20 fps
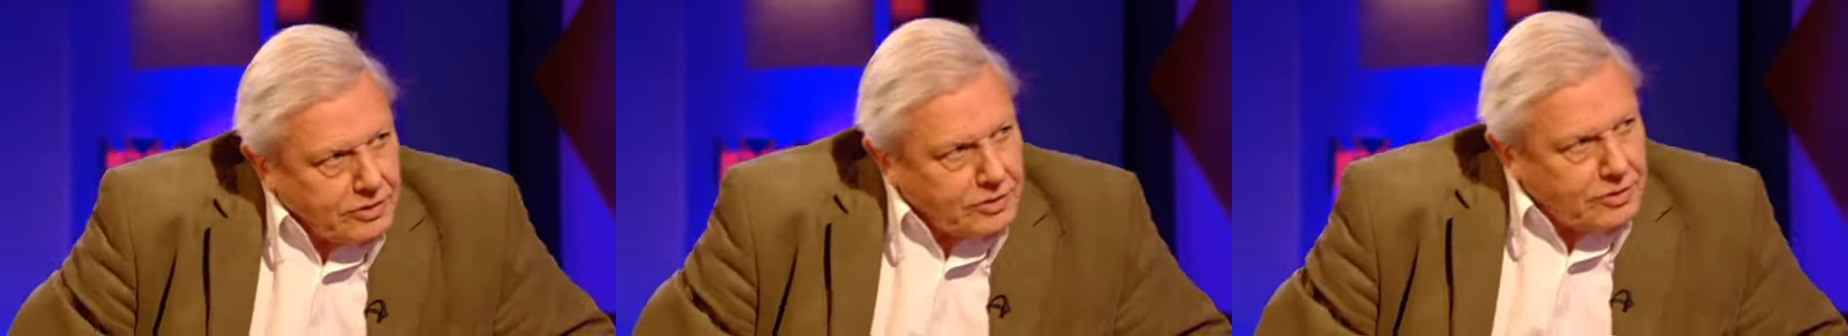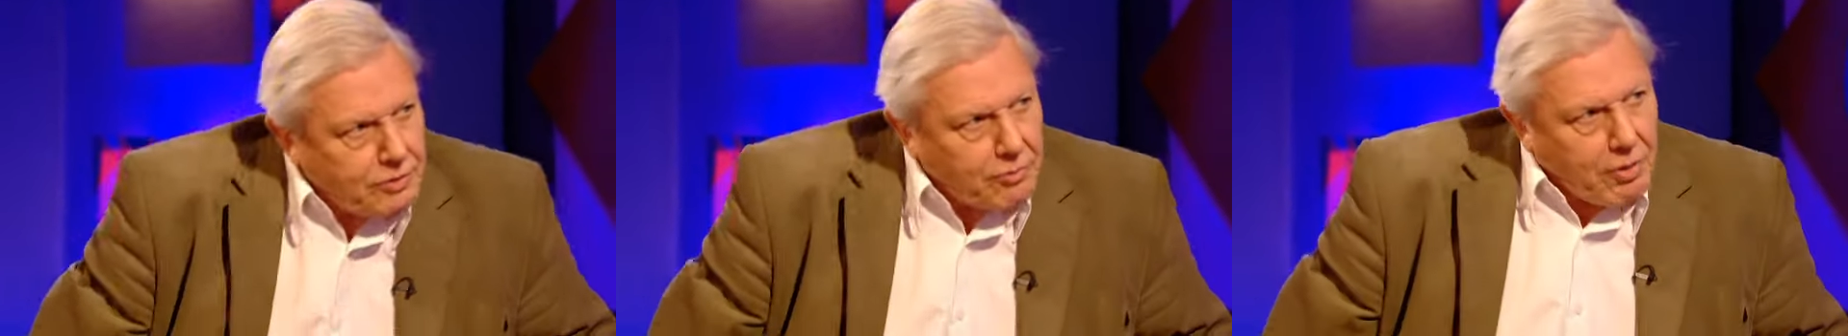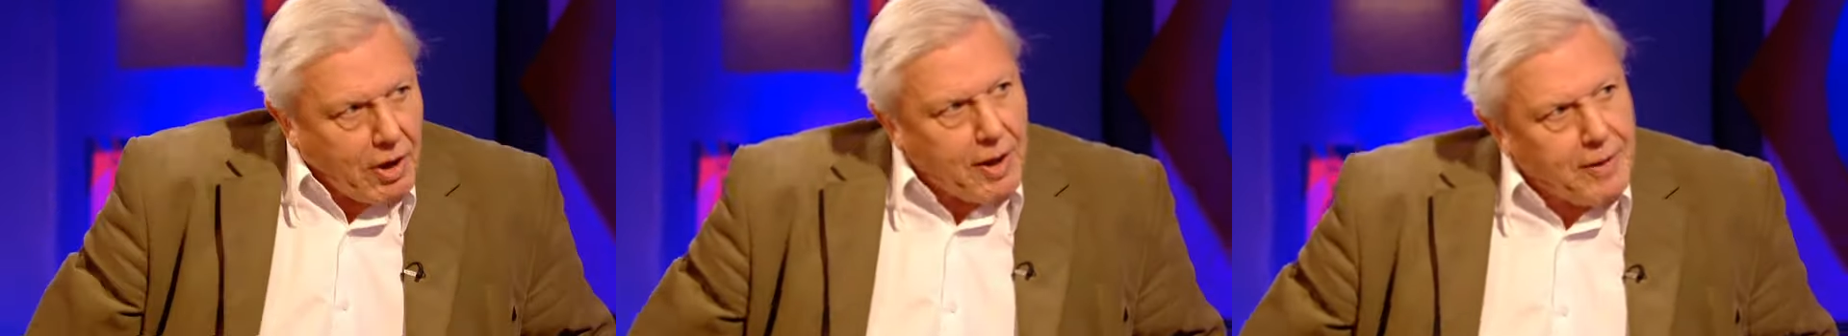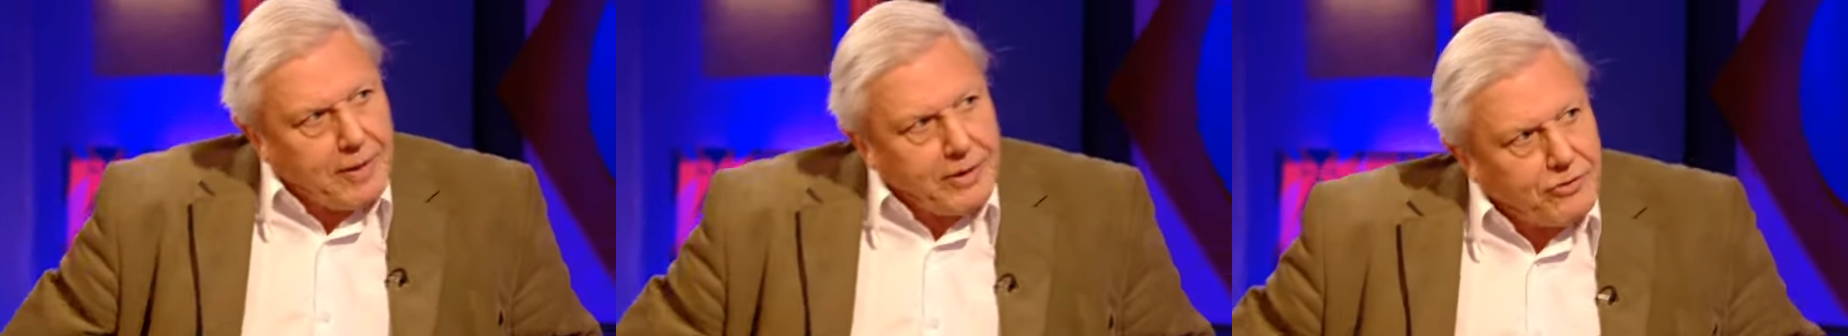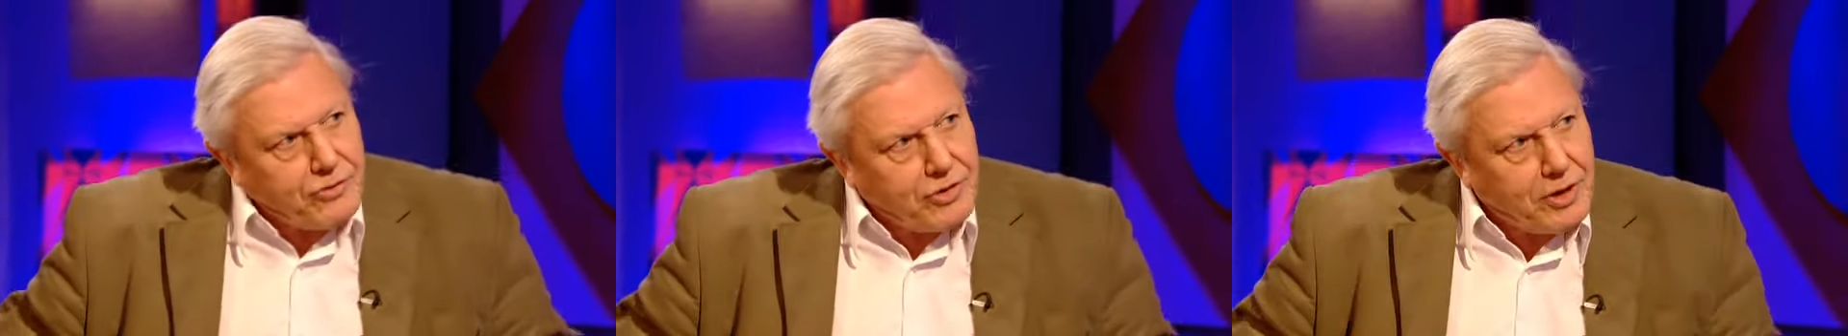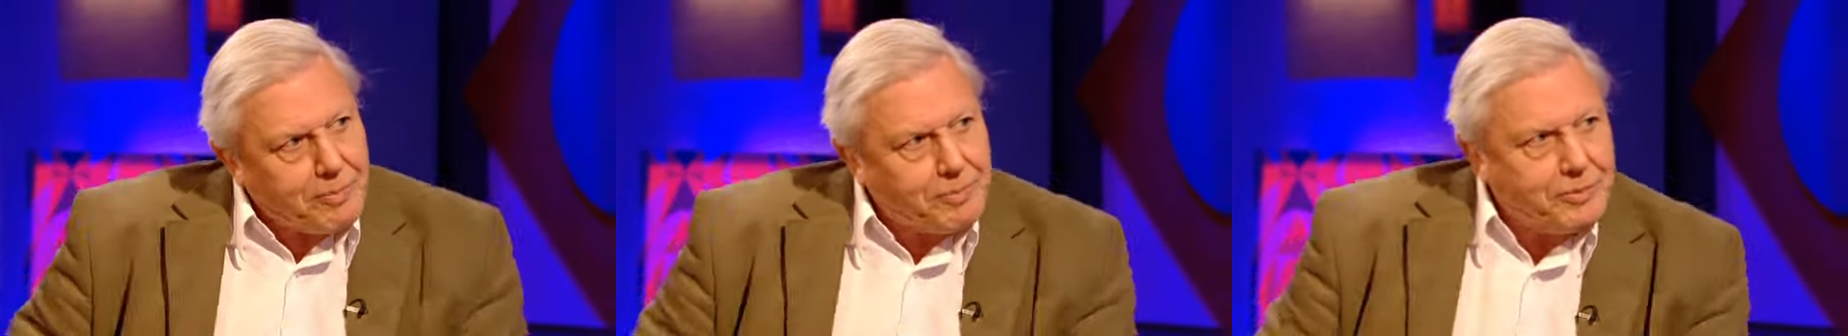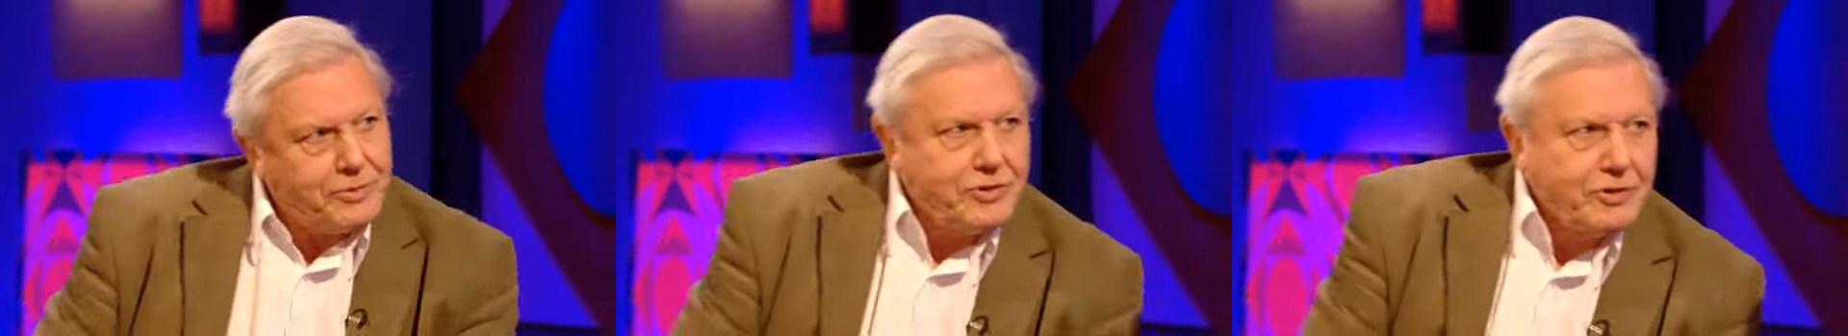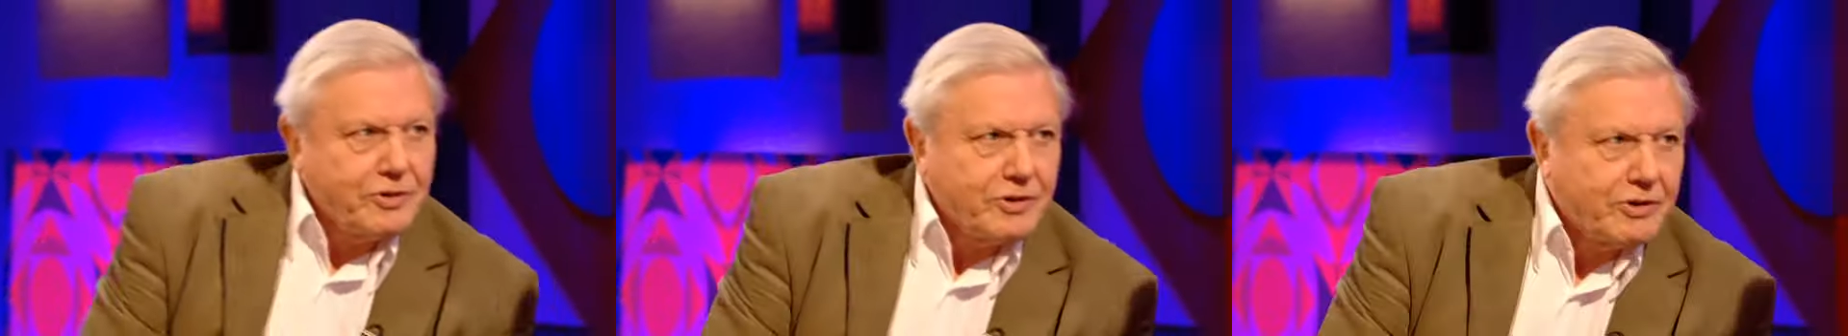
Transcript: do I interpret you